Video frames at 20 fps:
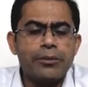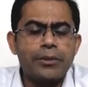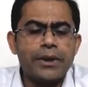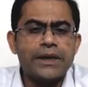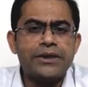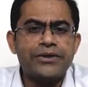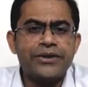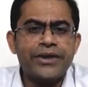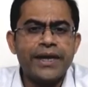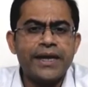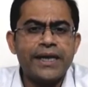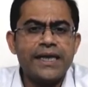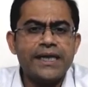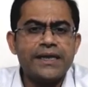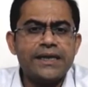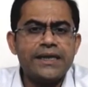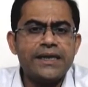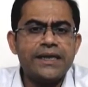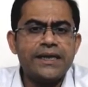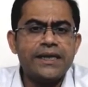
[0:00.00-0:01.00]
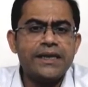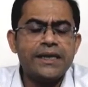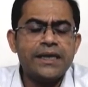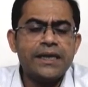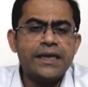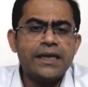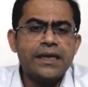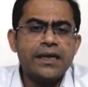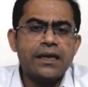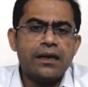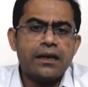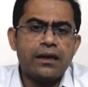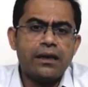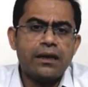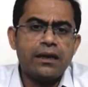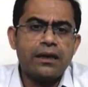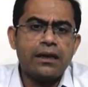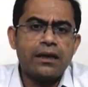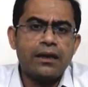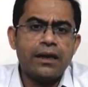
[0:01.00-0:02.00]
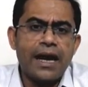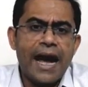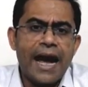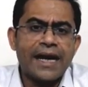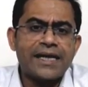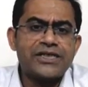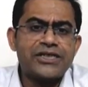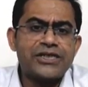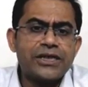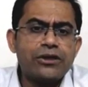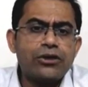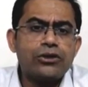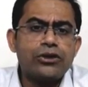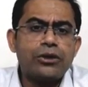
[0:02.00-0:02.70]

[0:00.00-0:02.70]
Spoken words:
but really the action